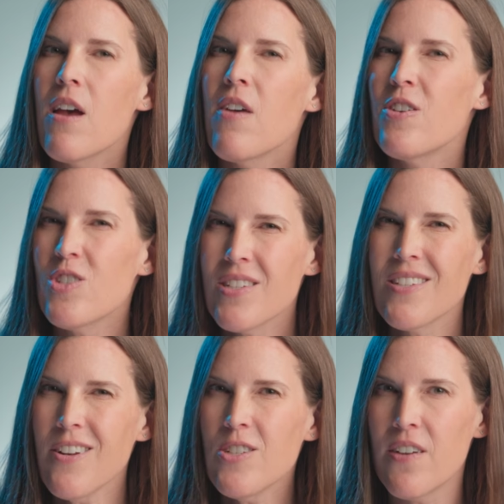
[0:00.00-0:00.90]
there's a
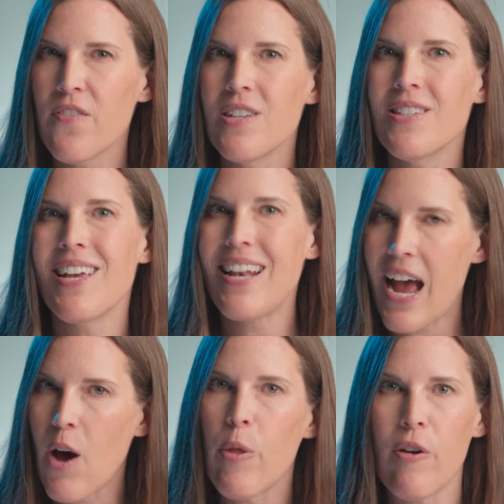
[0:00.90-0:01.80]
subtle difference in
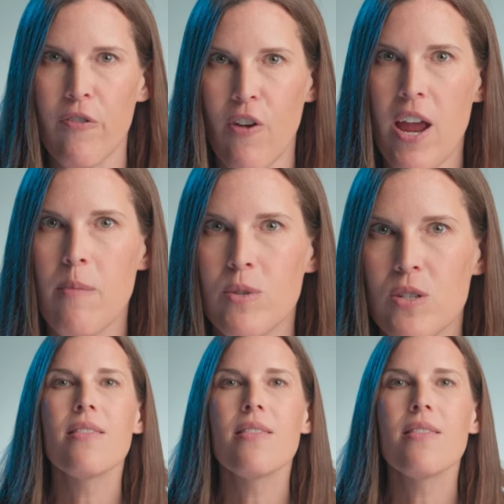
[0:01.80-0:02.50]
how they're framed.